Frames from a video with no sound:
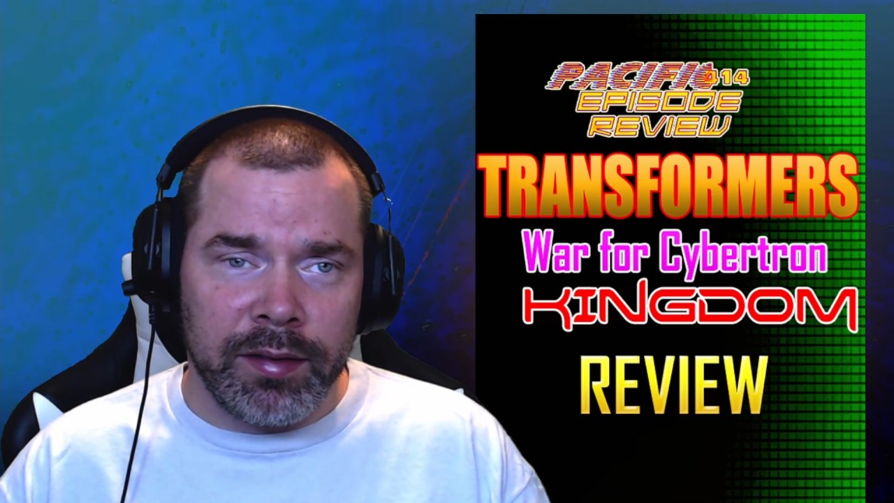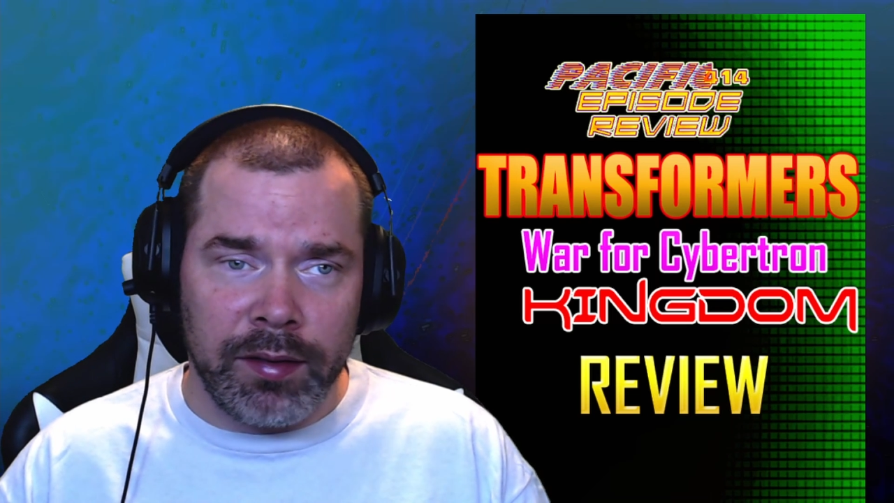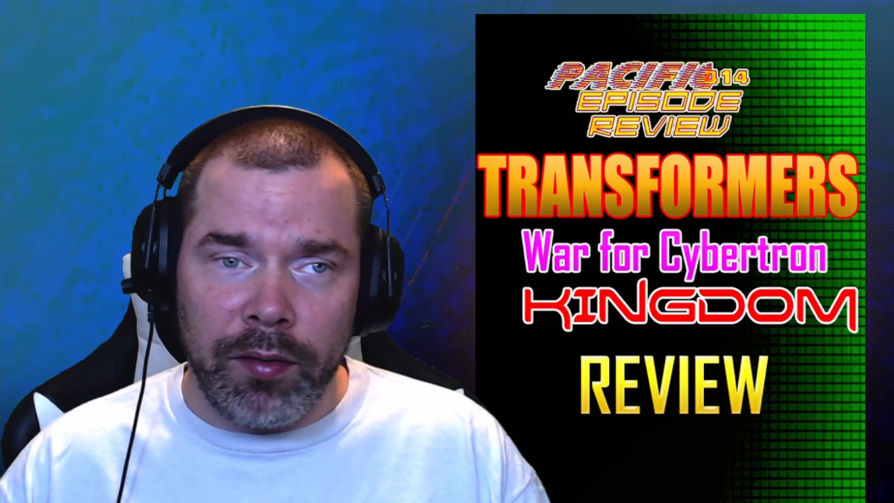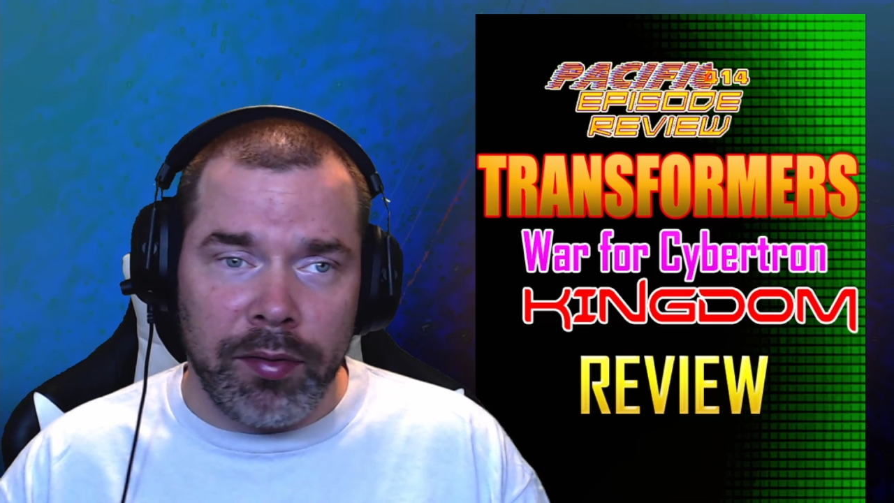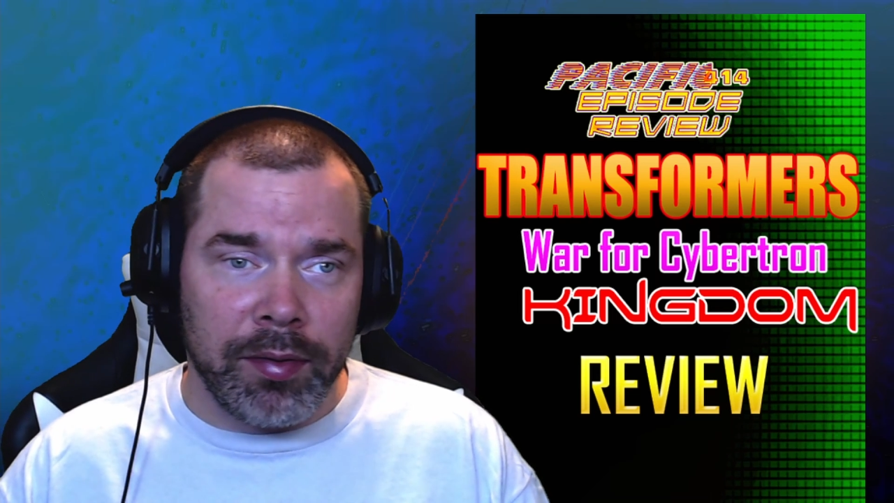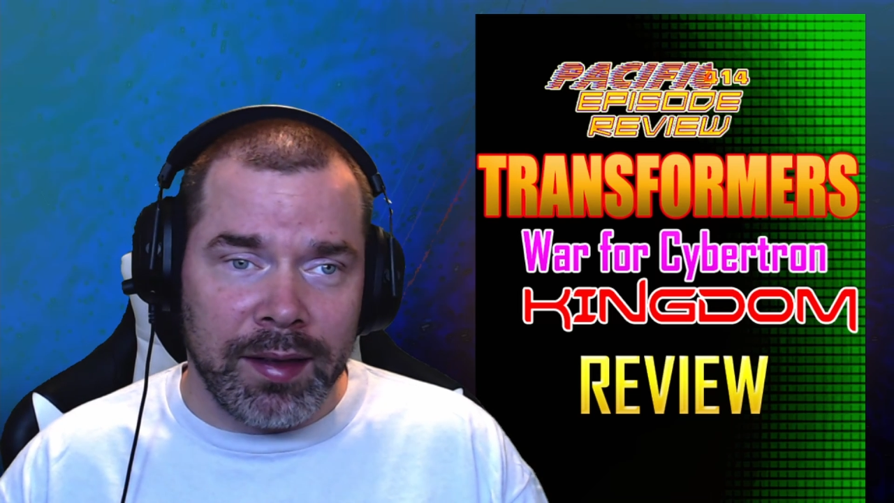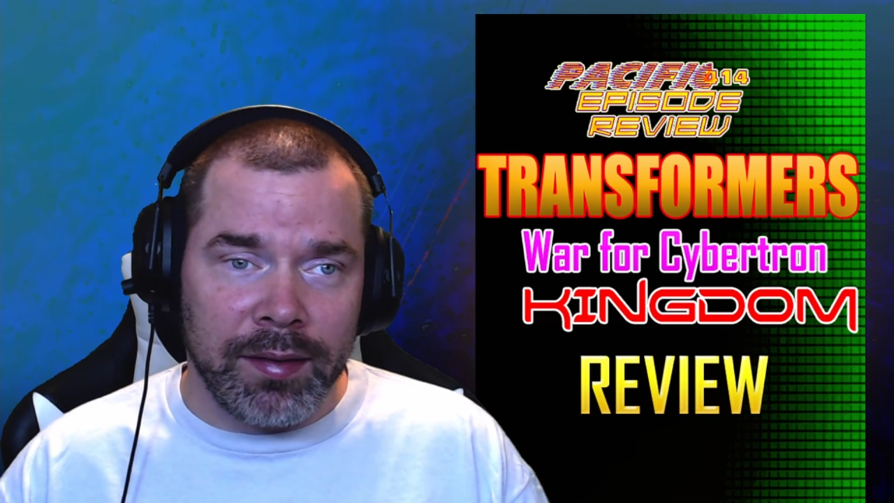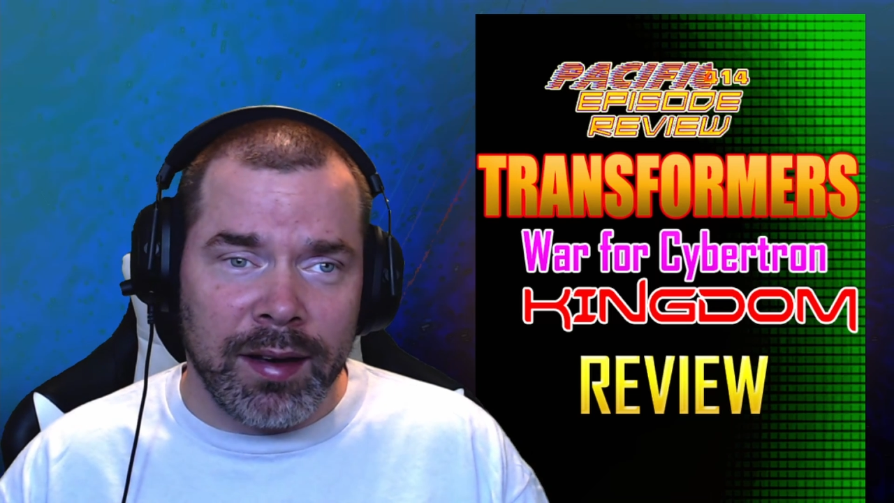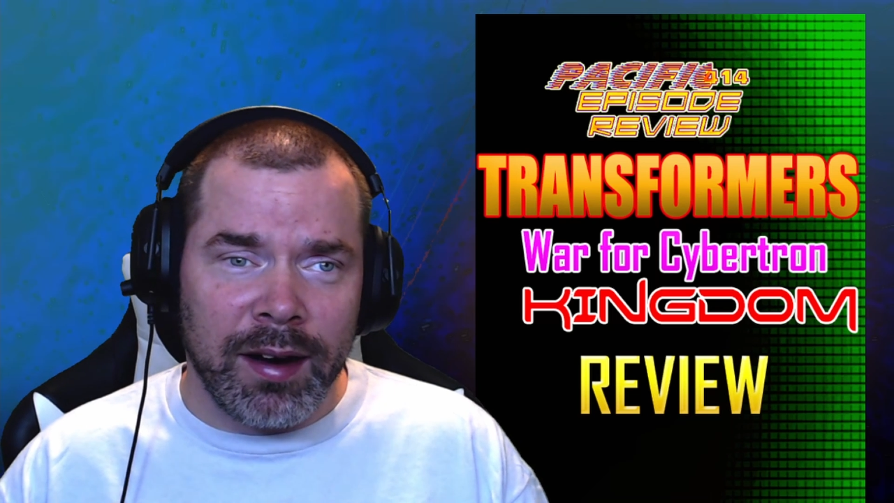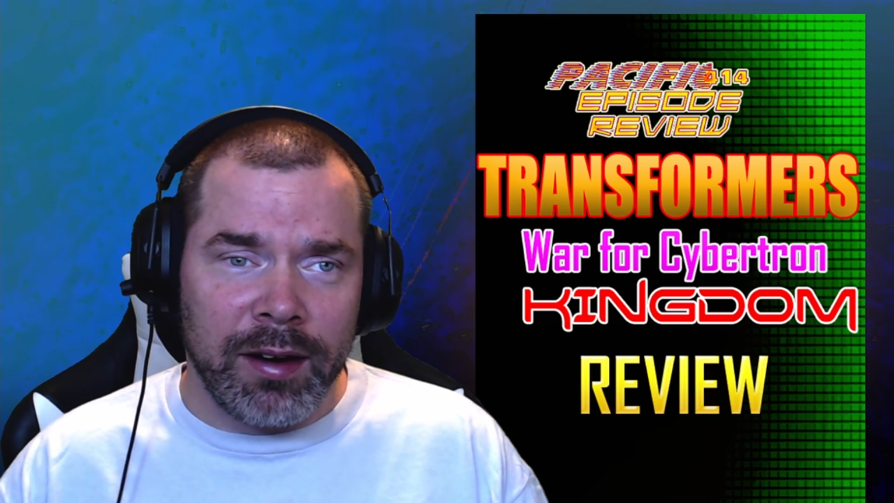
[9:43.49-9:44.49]
the
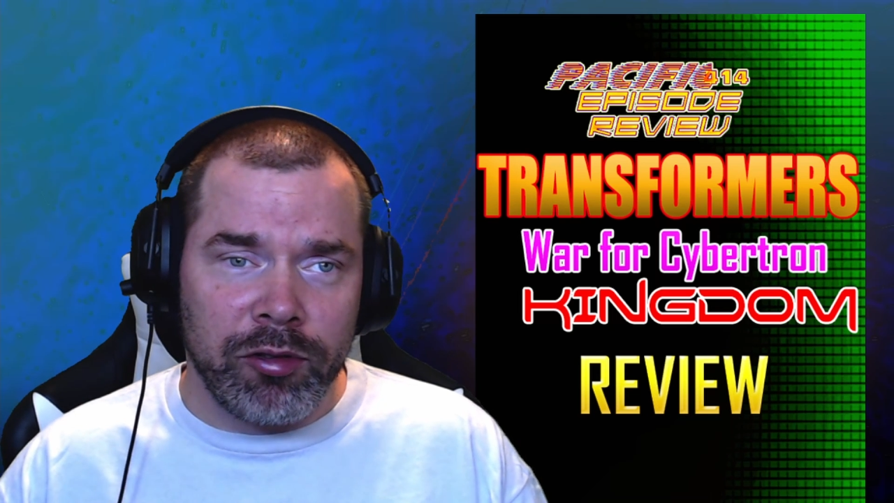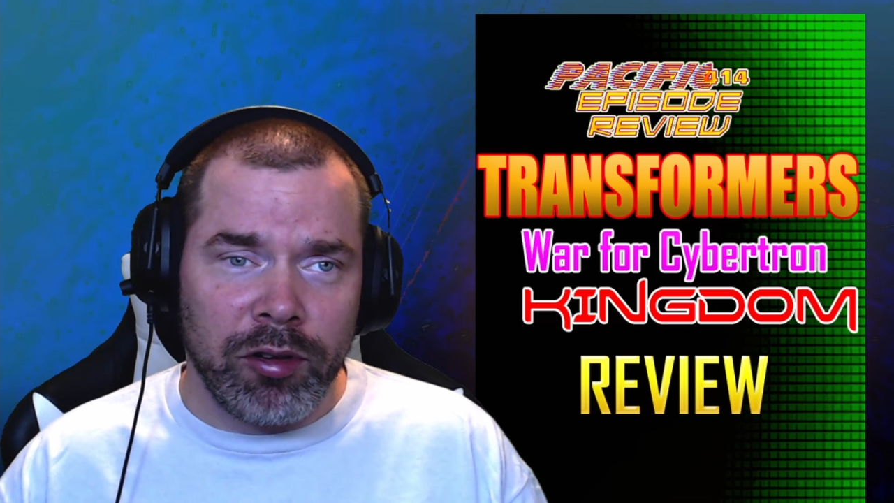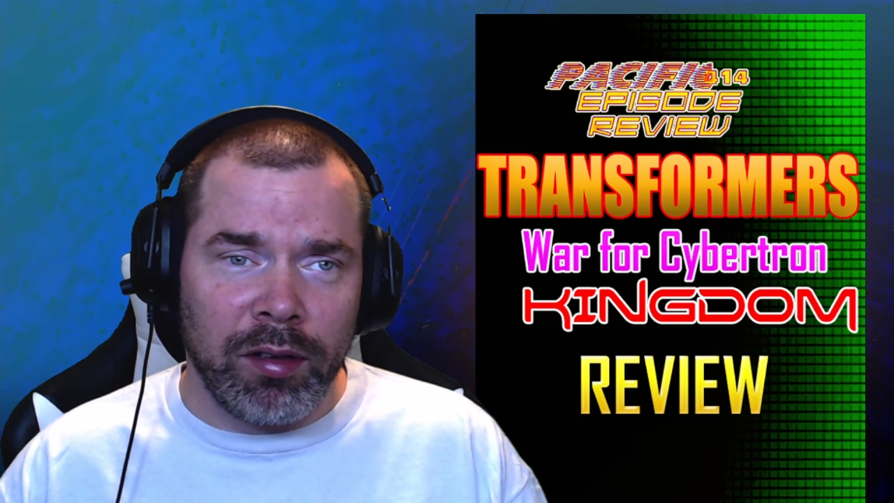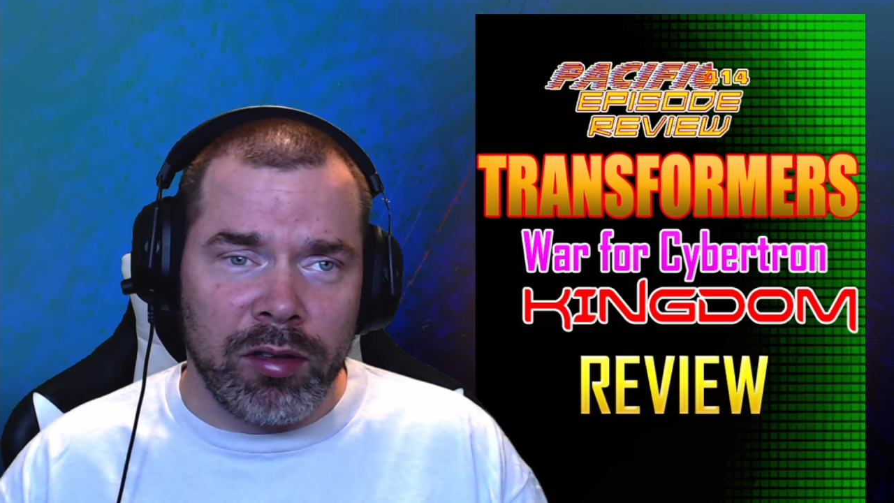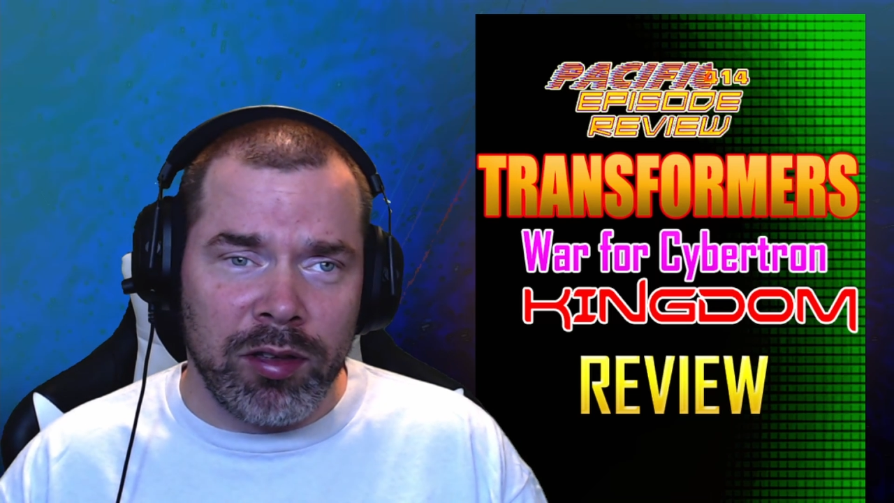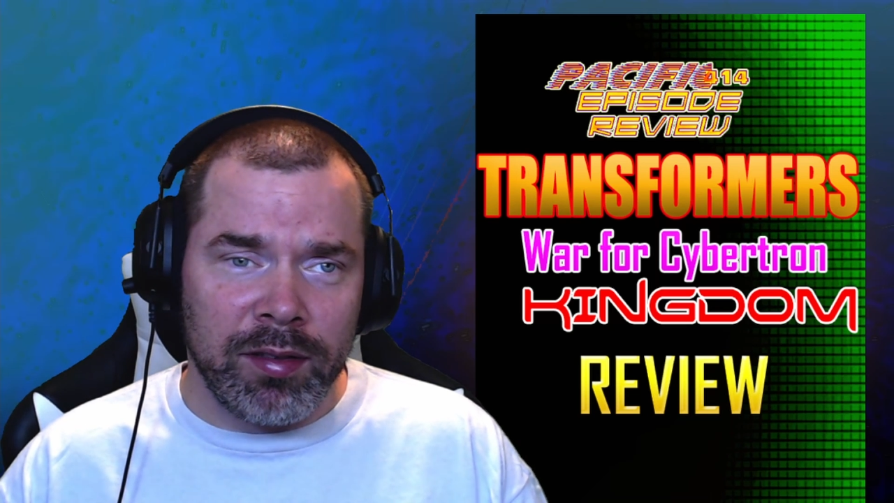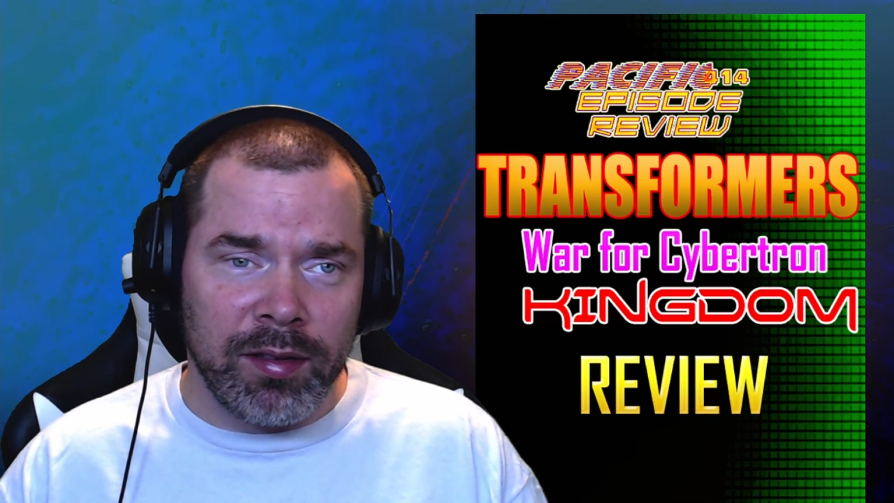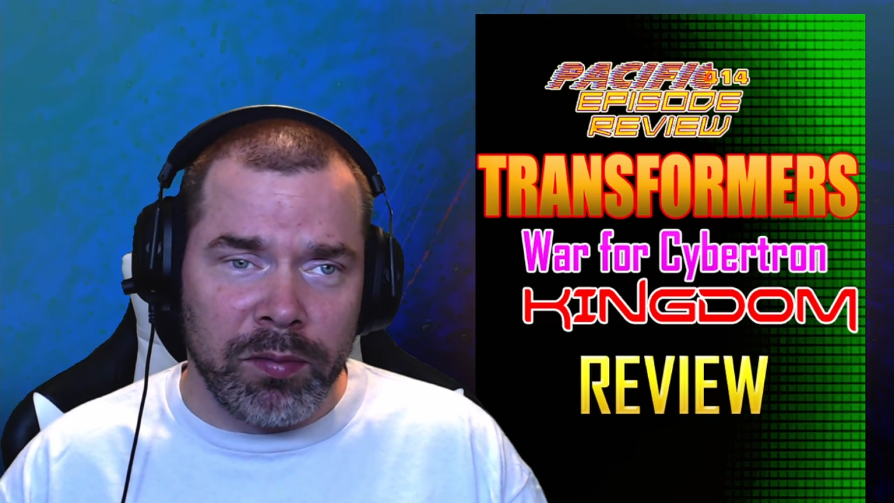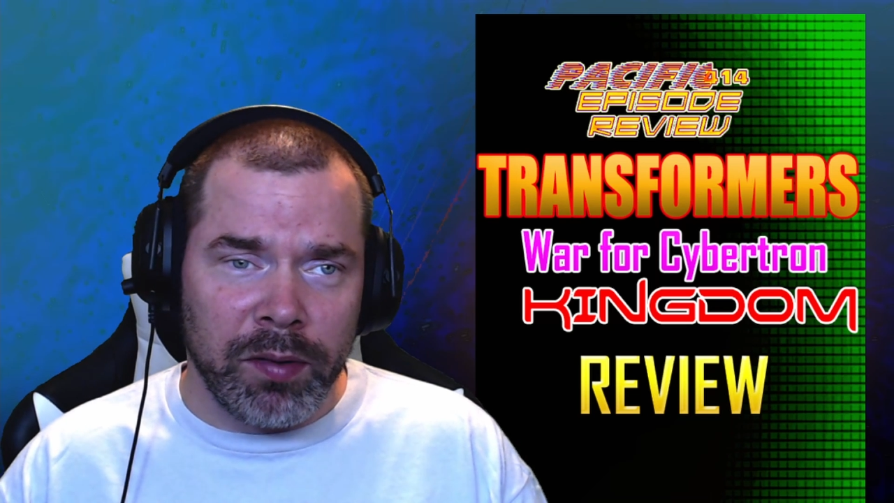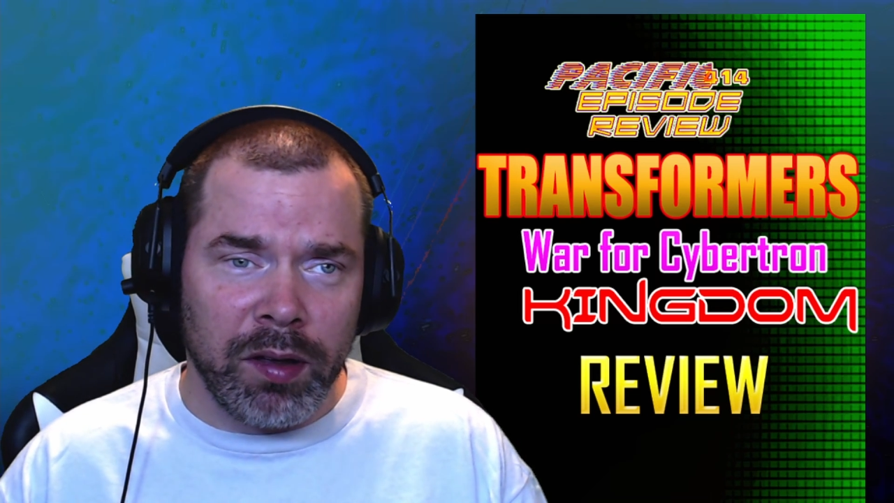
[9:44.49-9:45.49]
entire trilogy
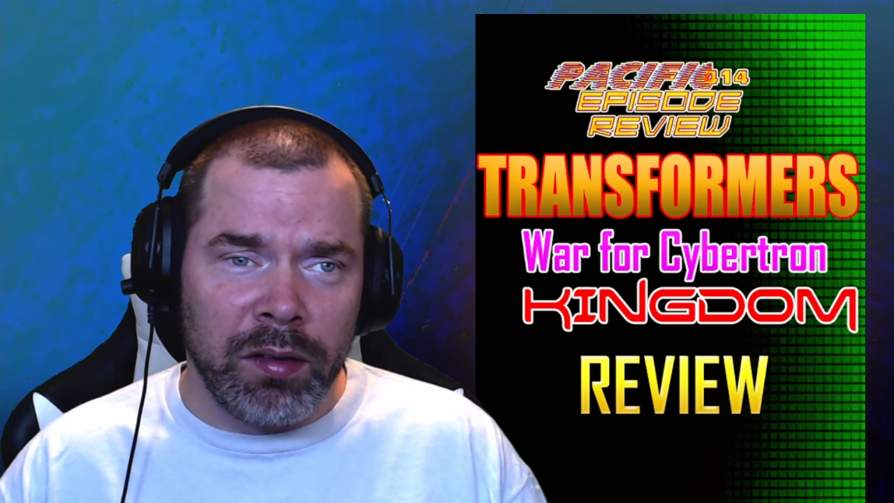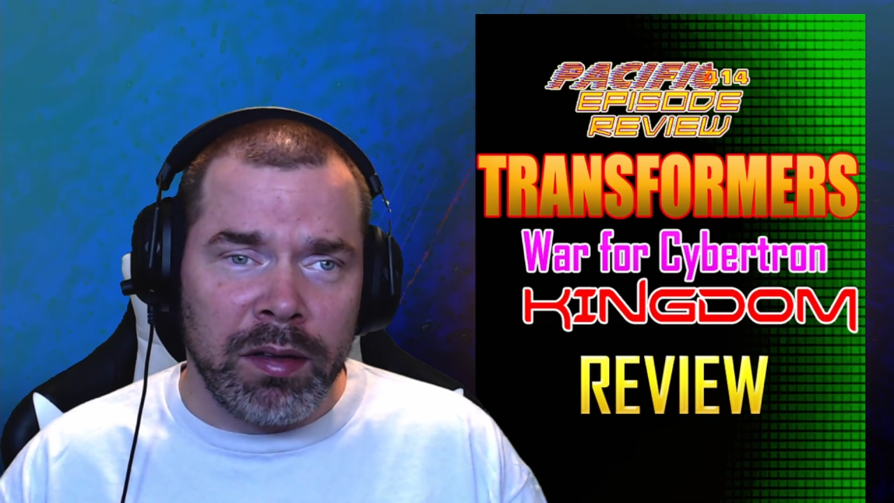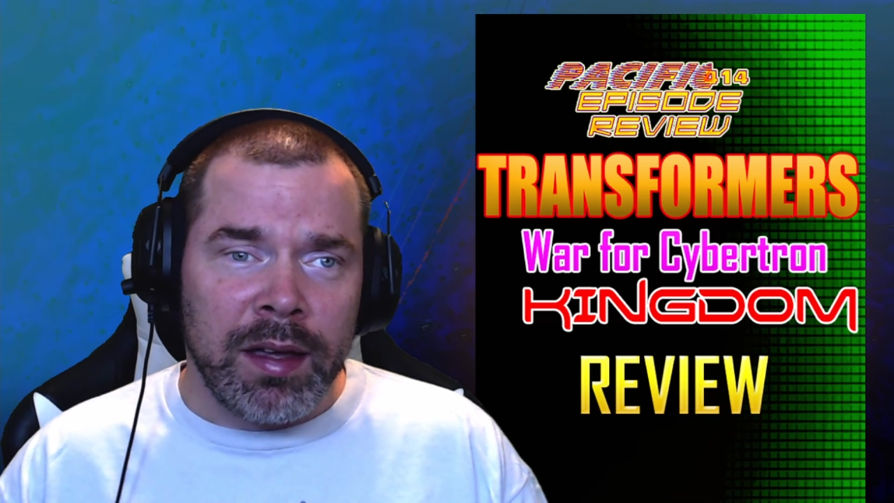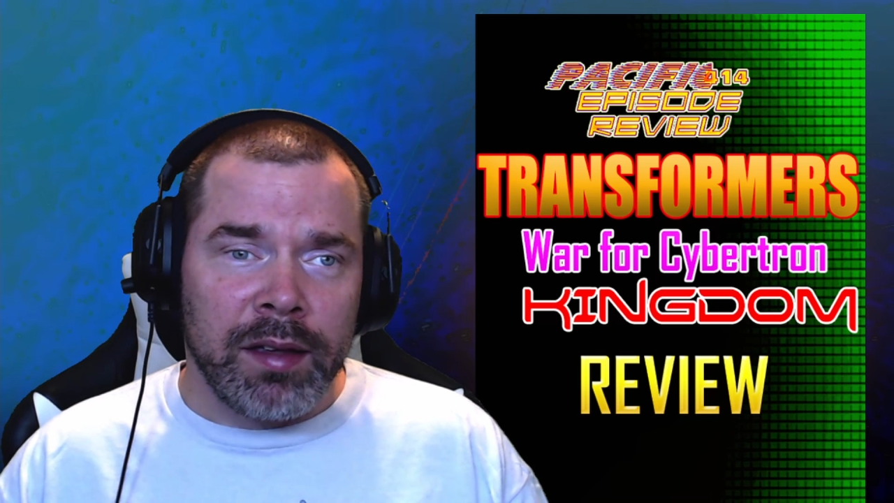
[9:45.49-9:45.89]
did well,